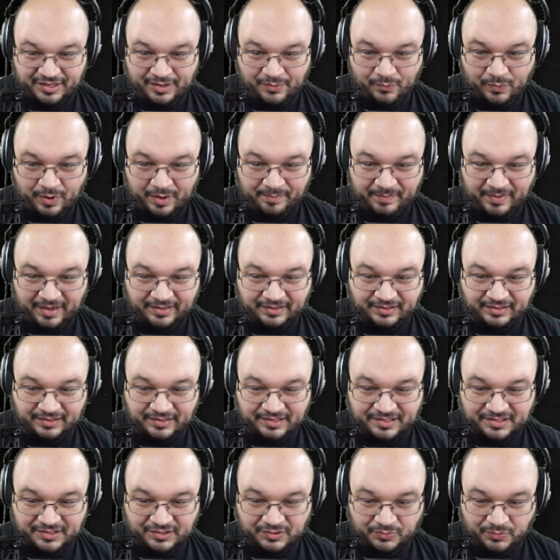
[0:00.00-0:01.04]
what my
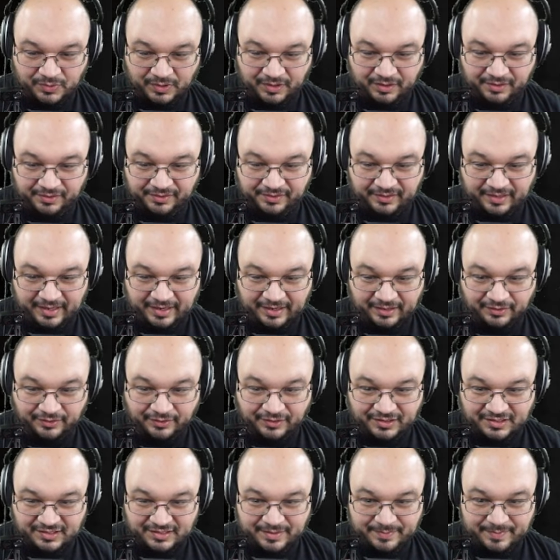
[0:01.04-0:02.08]
Lidless is worth. And it
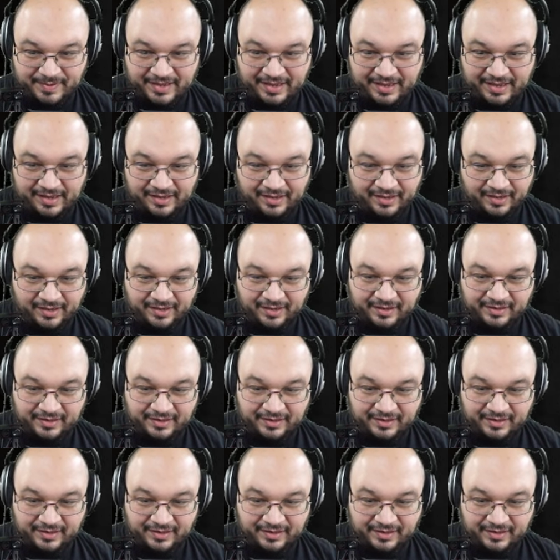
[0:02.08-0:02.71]
looks to be,